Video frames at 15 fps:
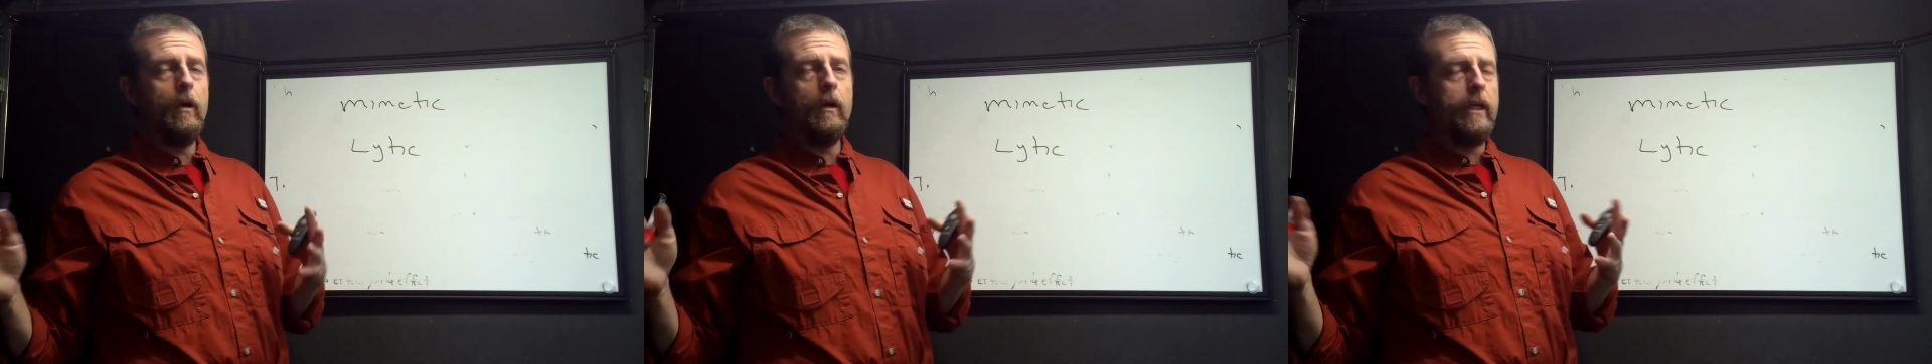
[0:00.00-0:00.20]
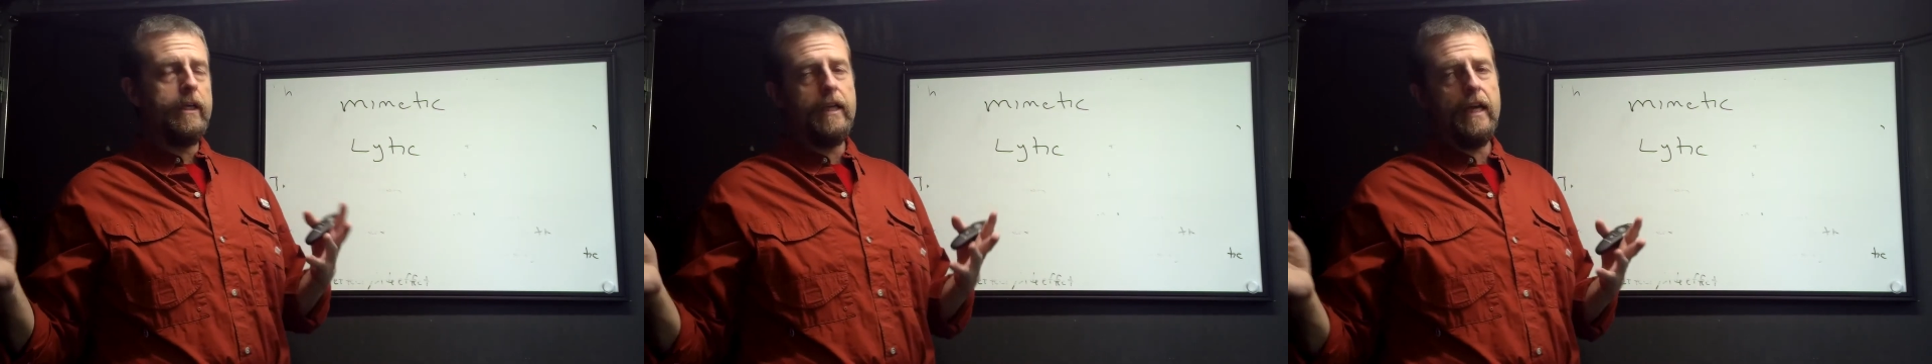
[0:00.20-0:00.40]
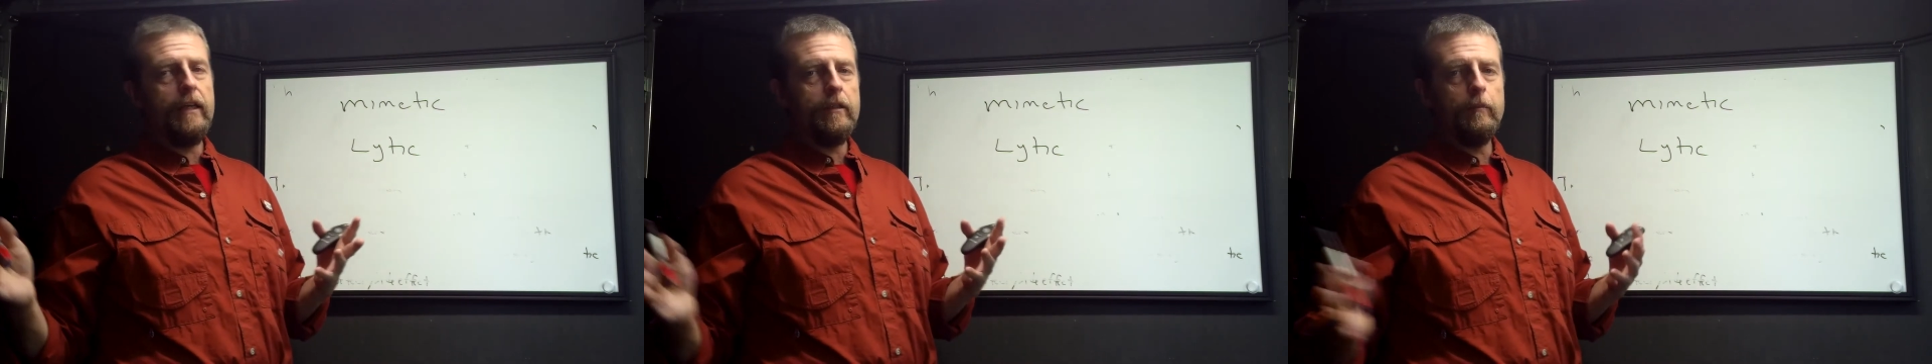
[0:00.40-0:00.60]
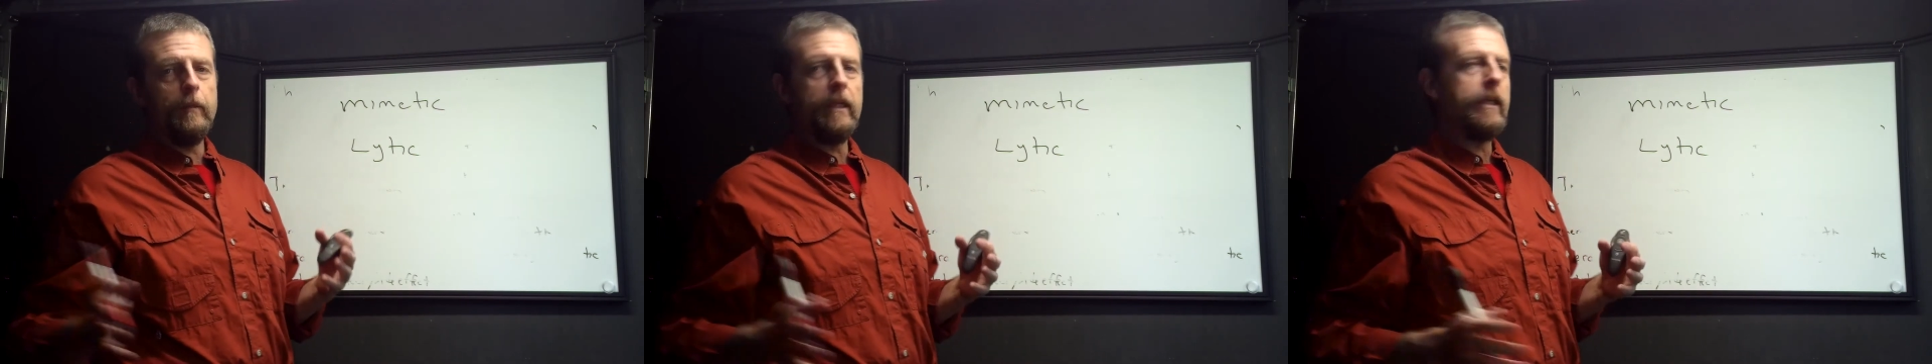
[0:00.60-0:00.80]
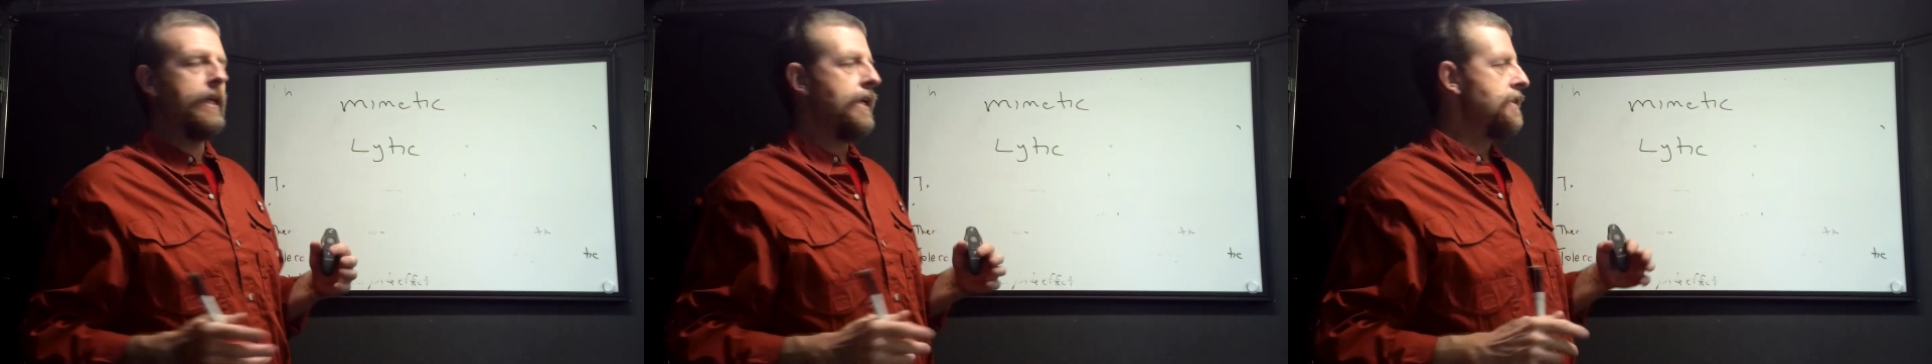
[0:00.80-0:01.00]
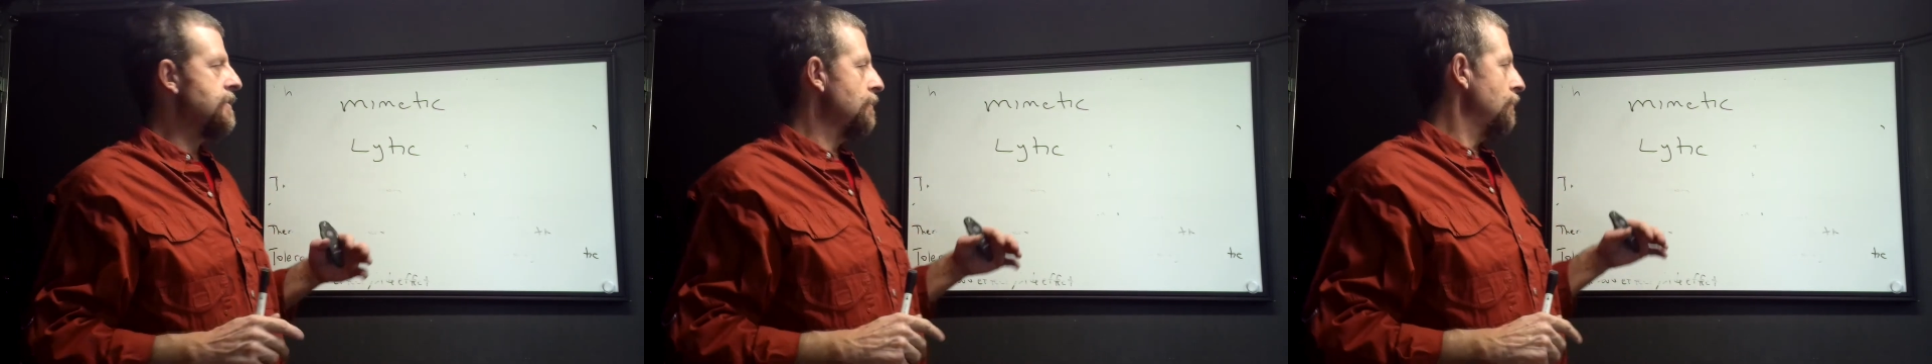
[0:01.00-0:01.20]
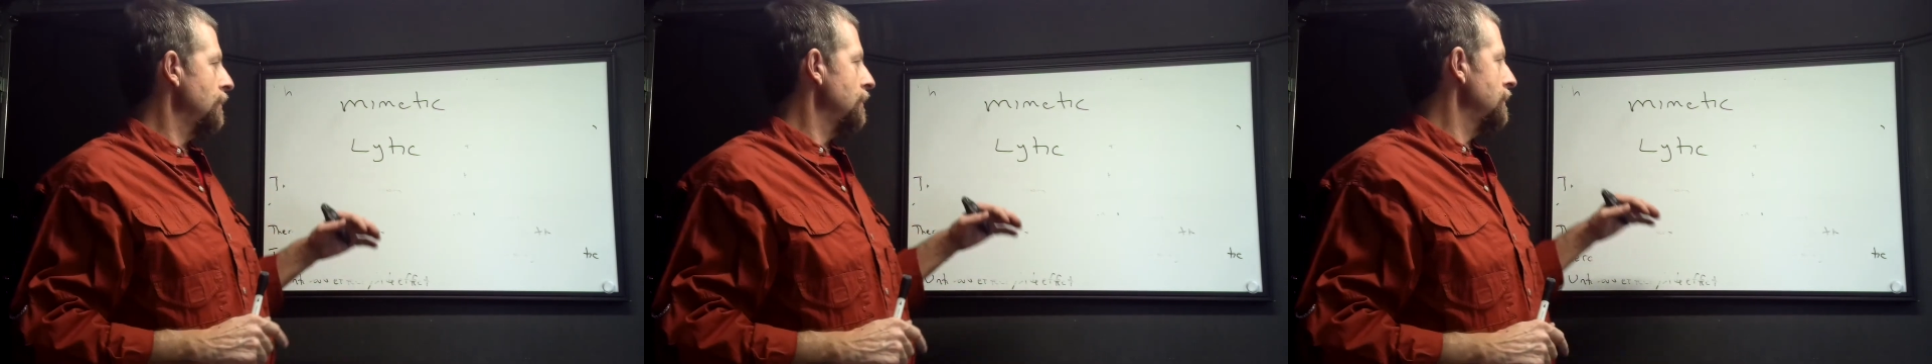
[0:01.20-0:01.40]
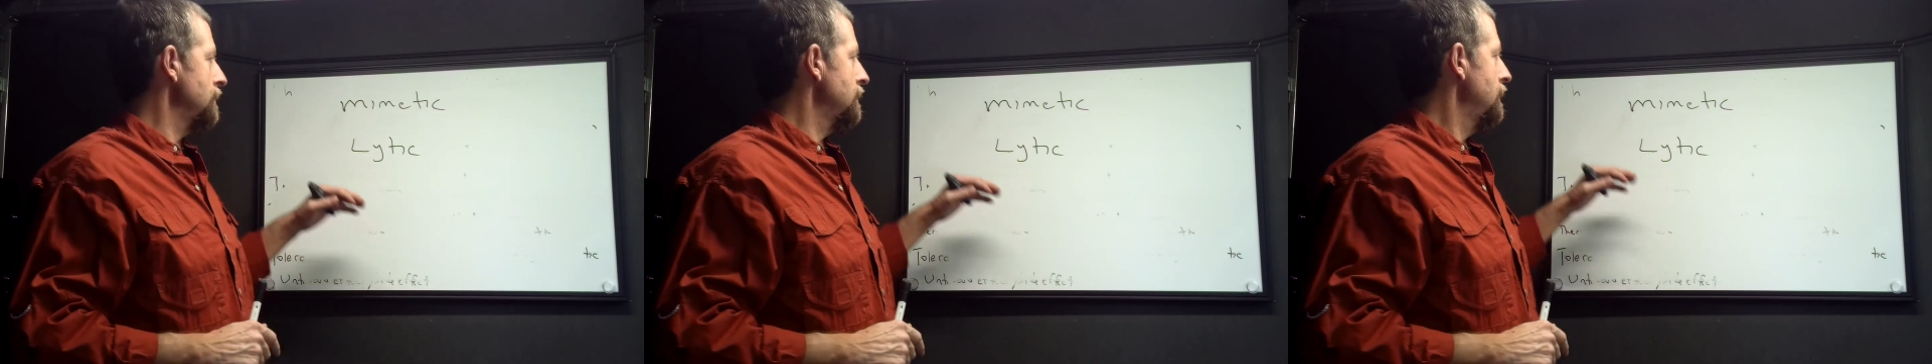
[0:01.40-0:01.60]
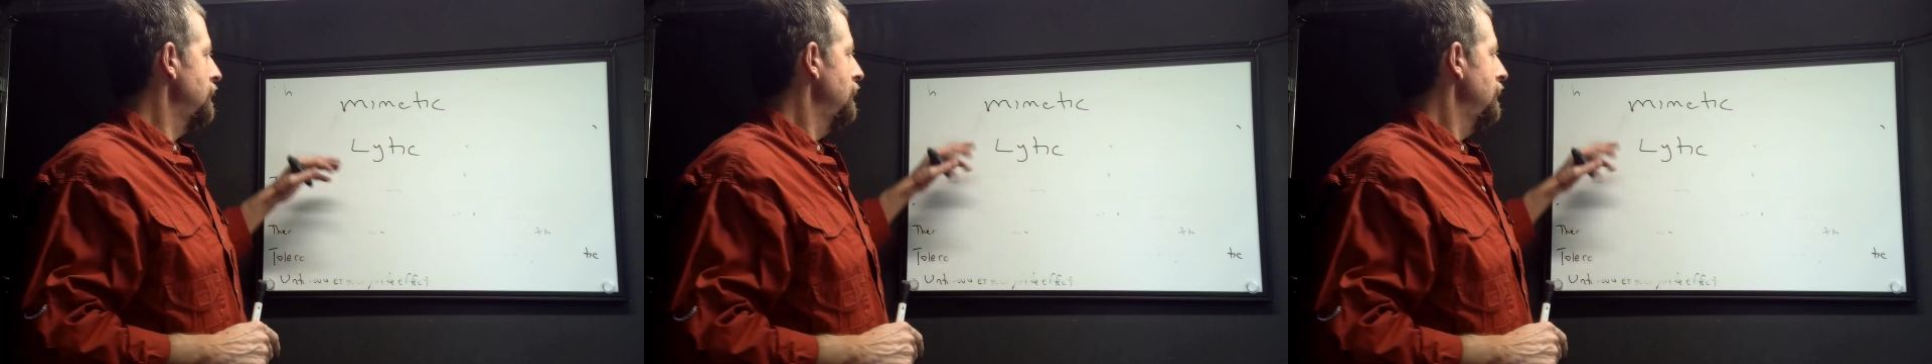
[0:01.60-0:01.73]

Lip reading: inhaled medication world,